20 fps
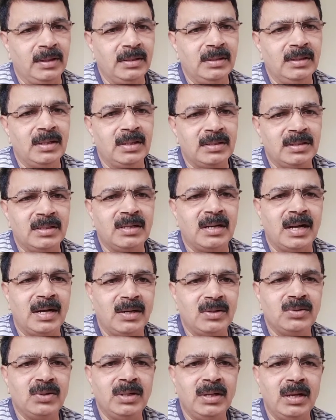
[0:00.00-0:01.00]
That
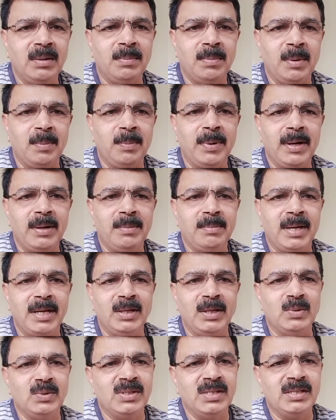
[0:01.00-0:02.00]
nitrogen can prepare by
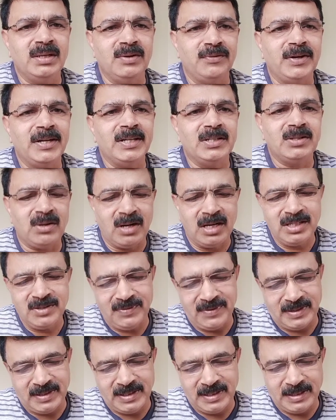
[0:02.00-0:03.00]
using different salts for
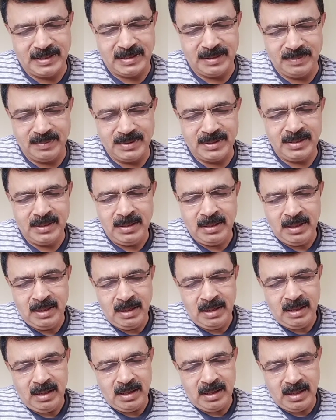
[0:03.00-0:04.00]
systems.
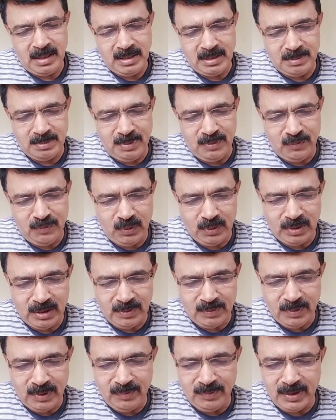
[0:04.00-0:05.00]
And before that
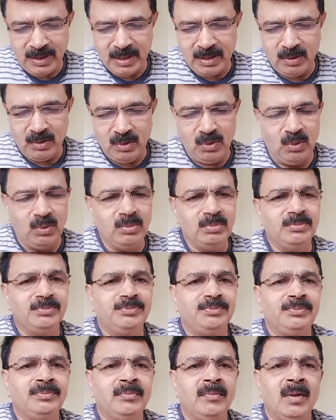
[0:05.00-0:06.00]
one, we can go
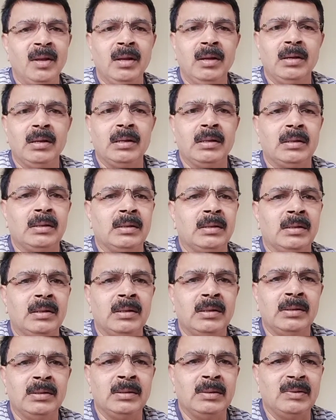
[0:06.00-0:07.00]

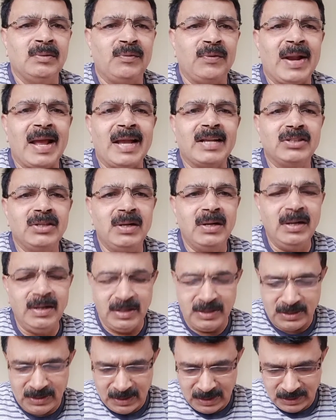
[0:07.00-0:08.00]
the fractional
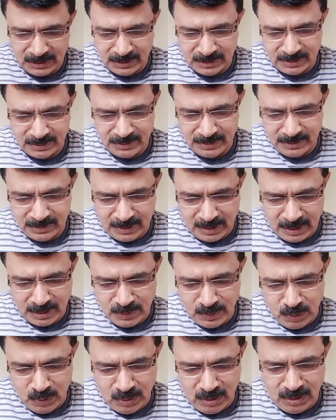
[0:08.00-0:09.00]
distillation. As we
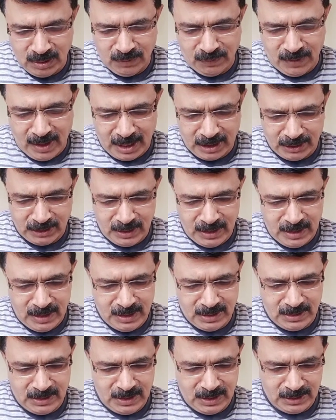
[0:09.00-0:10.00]
know that the fractional
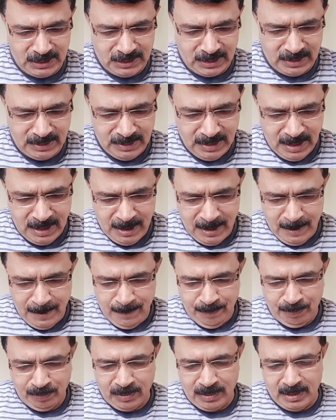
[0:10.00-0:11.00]
distillation,
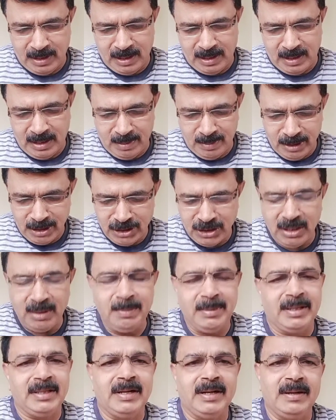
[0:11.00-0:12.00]
the commercial
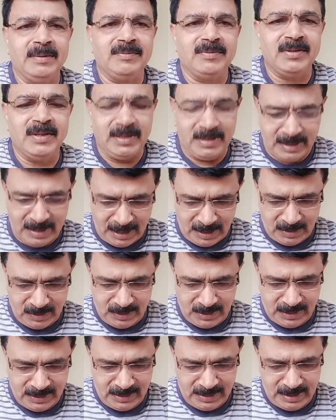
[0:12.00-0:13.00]
method of that nitrogen
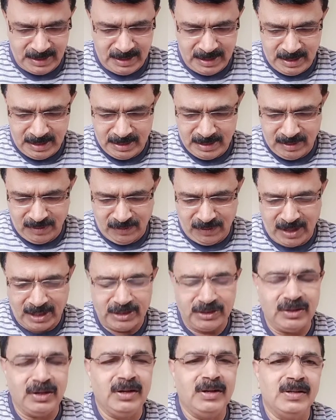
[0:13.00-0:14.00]
is there. The
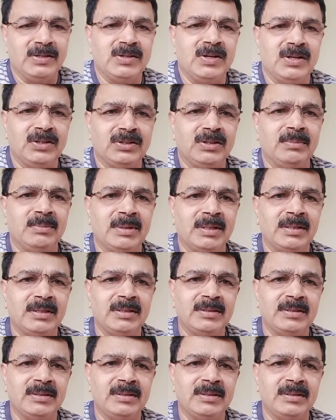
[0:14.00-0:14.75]
fractional distillation method.